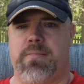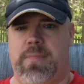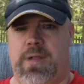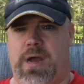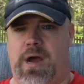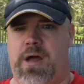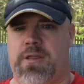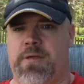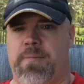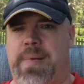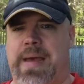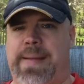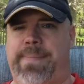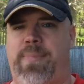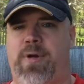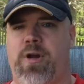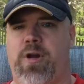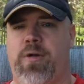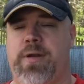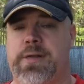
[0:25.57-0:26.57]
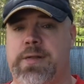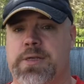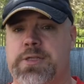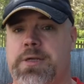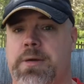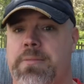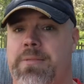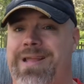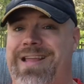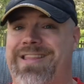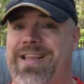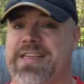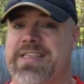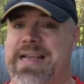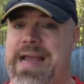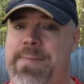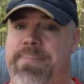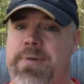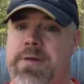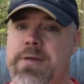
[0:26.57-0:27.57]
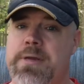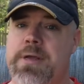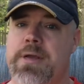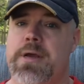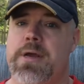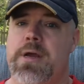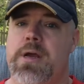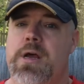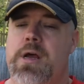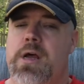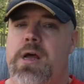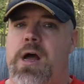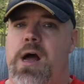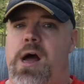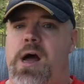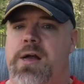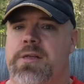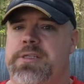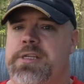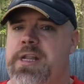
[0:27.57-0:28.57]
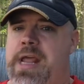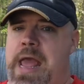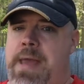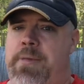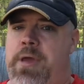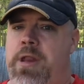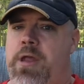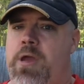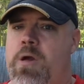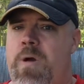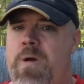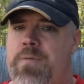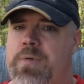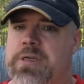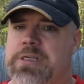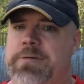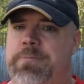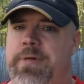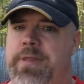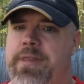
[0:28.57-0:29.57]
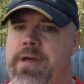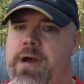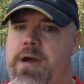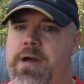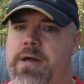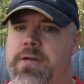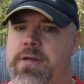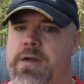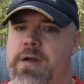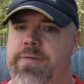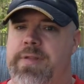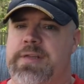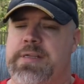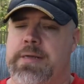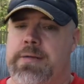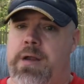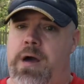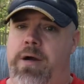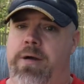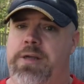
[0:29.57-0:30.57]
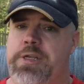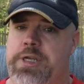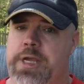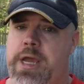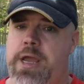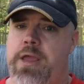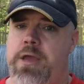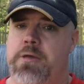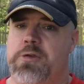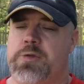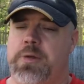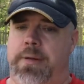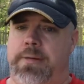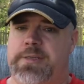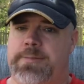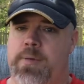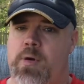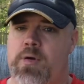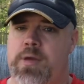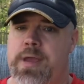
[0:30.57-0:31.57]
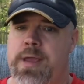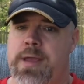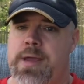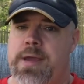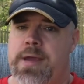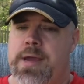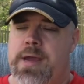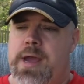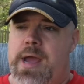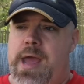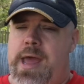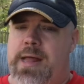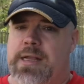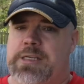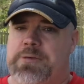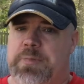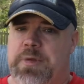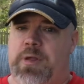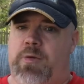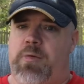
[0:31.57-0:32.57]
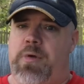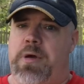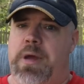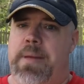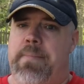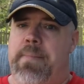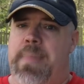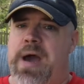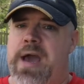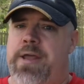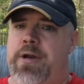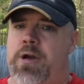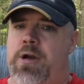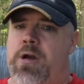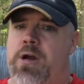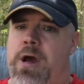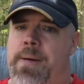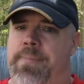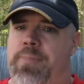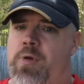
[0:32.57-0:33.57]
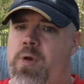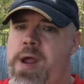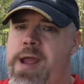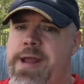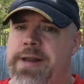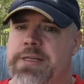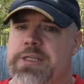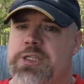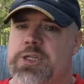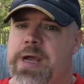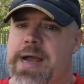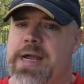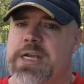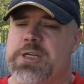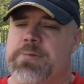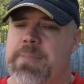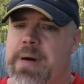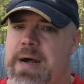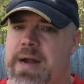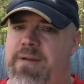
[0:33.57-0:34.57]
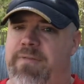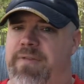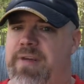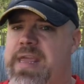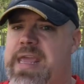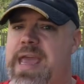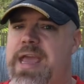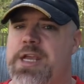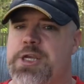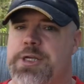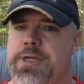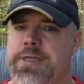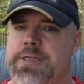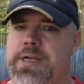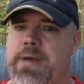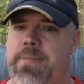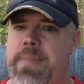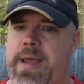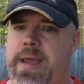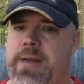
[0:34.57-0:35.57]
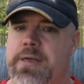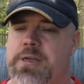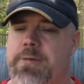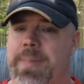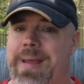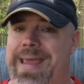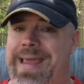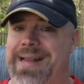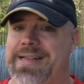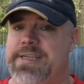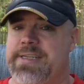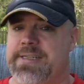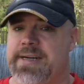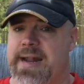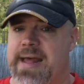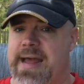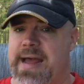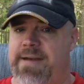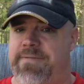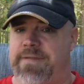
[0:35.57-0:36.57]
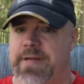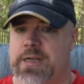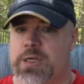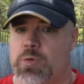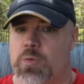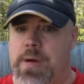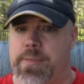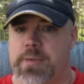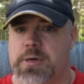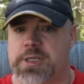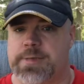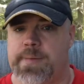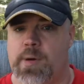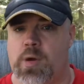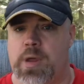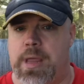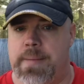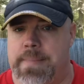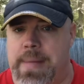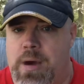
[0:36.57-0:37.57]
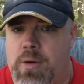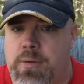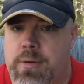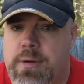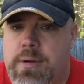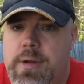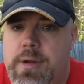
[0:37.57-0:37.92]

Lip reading: on the back burner until something like this happened. Today I'm going to go over some of the technology I use when I'm smoking and some of the really minor upgrades / modifications I made to my 18.5-inch Weber Smoky Mountain.